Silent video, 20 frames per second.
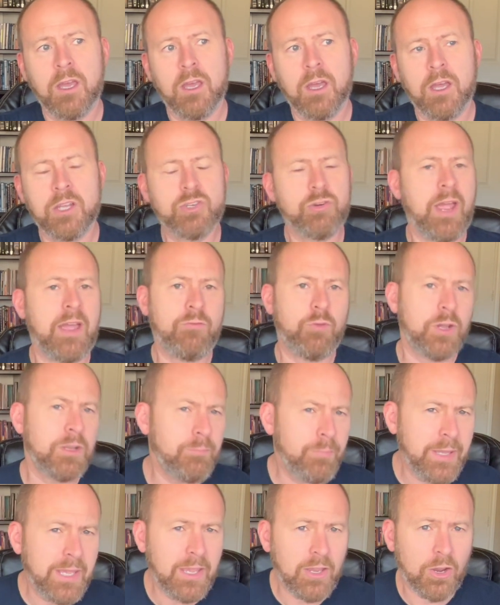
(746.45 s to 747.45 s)
a giraffe
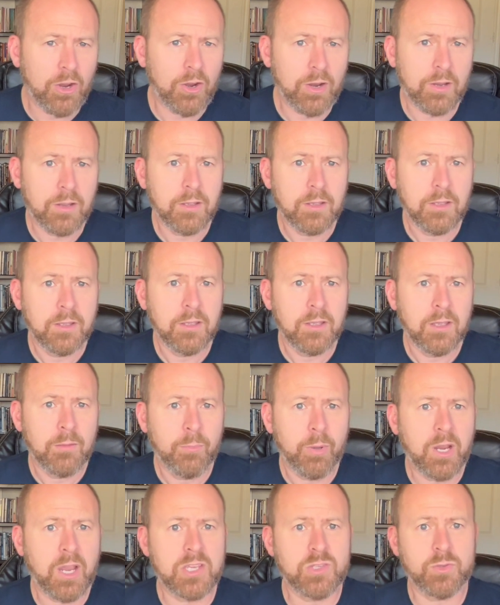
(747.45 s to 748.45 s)
wouldn't be here.
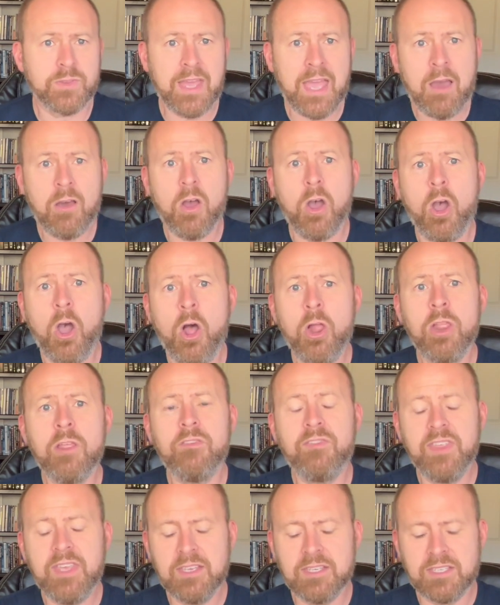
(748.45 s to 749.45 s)
Because without all
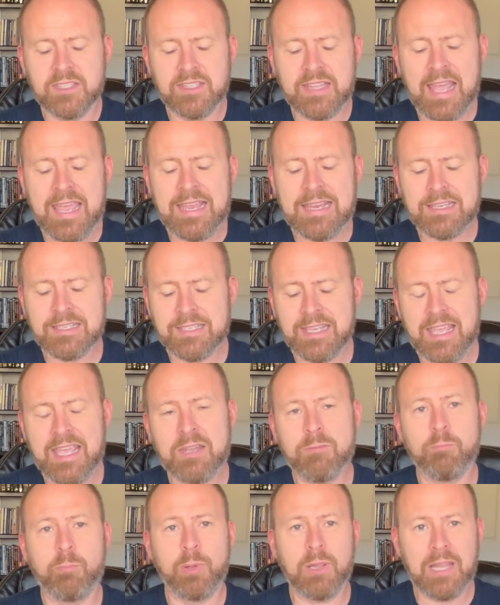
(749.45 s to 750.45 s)
of these things
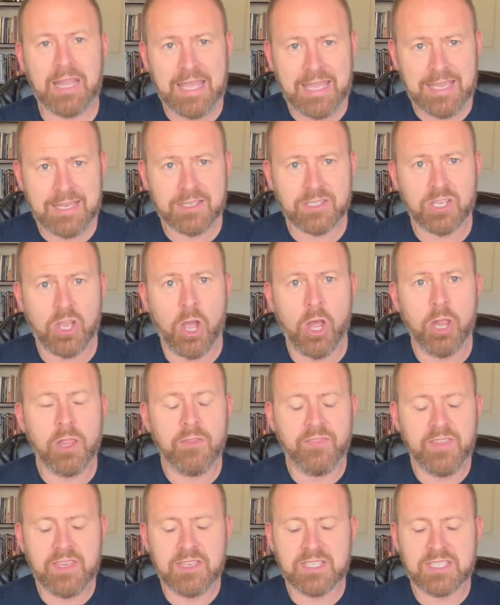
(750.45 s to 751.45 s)
in place, all
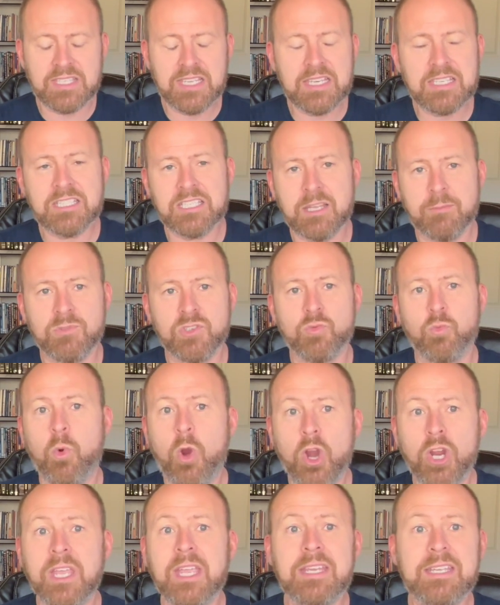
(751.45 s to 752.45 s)
of these systems
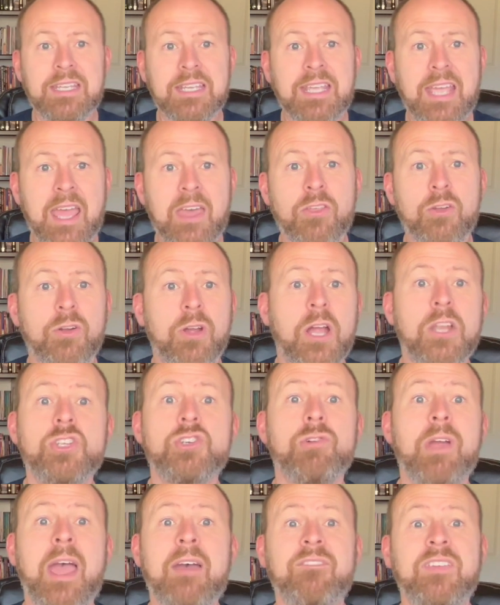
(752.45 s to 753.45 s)
working together, a
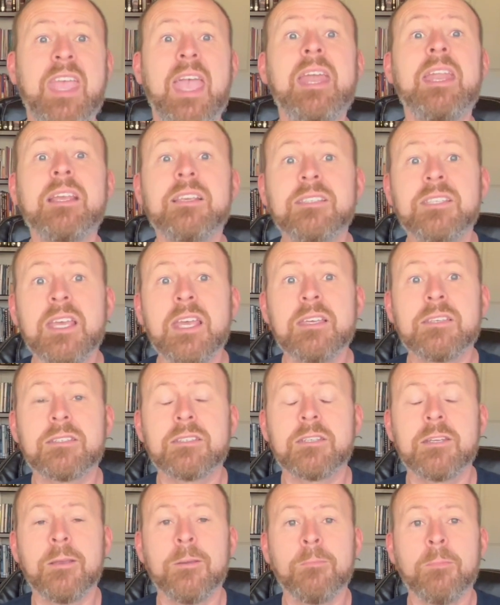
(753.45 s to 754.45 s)
giraffe can't
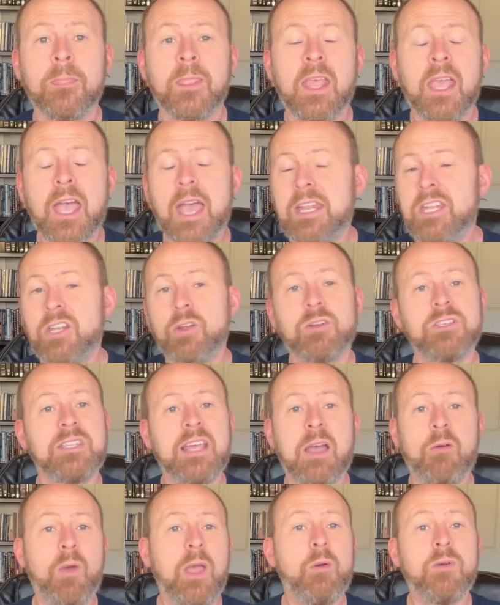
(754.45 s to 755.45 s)
exist. And you know, it's
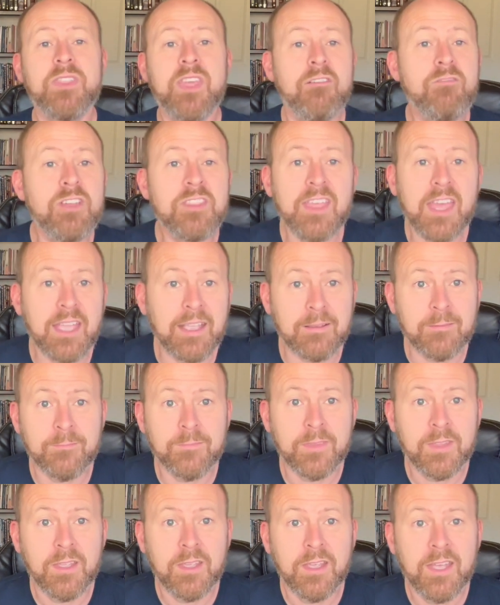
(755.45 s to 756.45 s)
that way with everything.
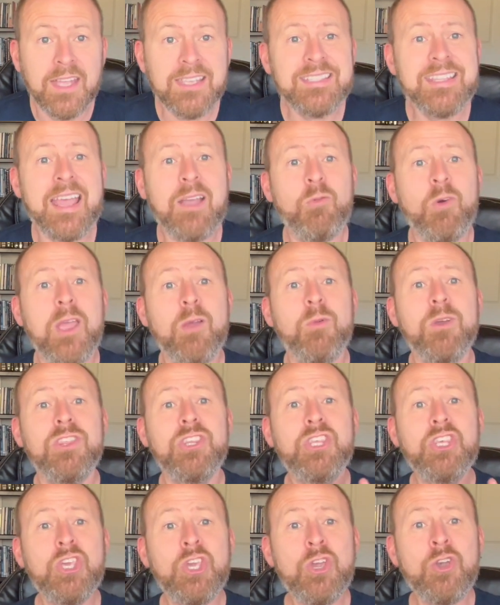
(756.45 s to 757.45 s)
It's that way with
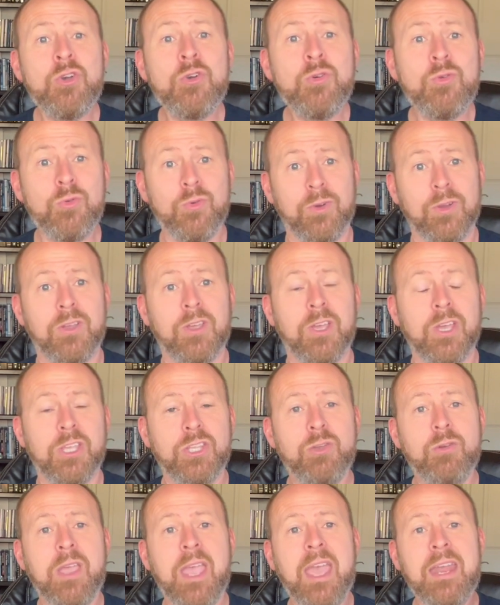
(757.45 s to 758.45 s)
you.
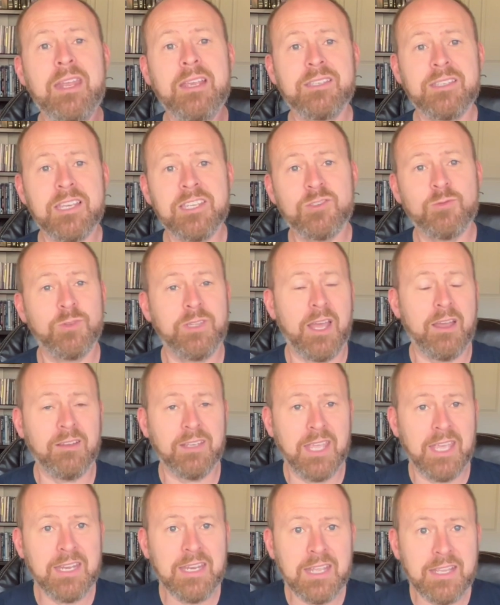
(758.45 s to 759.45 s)
You can't exist without
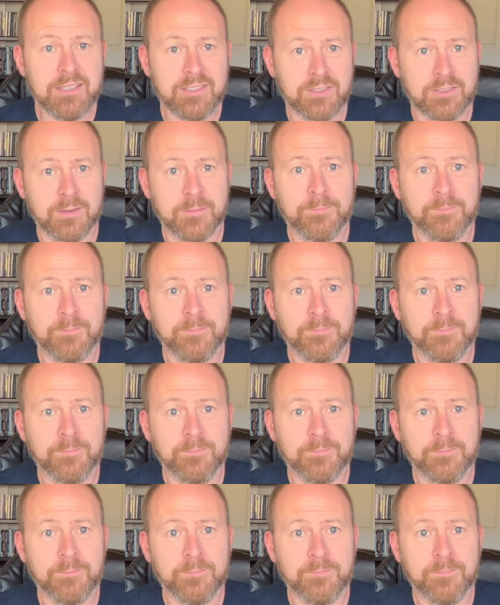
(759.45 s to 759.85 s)
kidneys.